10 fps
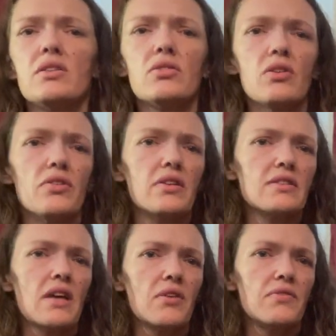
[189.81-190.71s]
You learn this
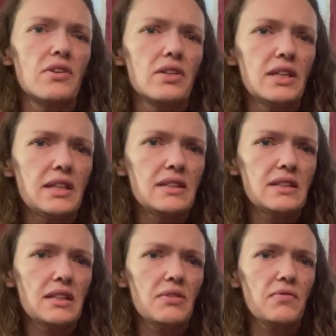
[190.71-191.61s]
out very
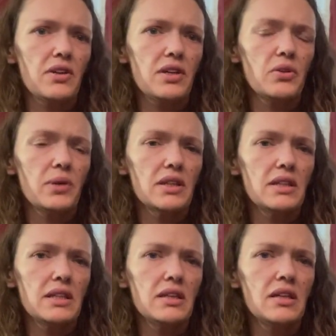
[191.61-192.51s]
easy, very
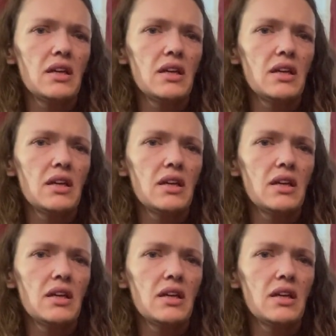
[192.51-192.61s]
quickly.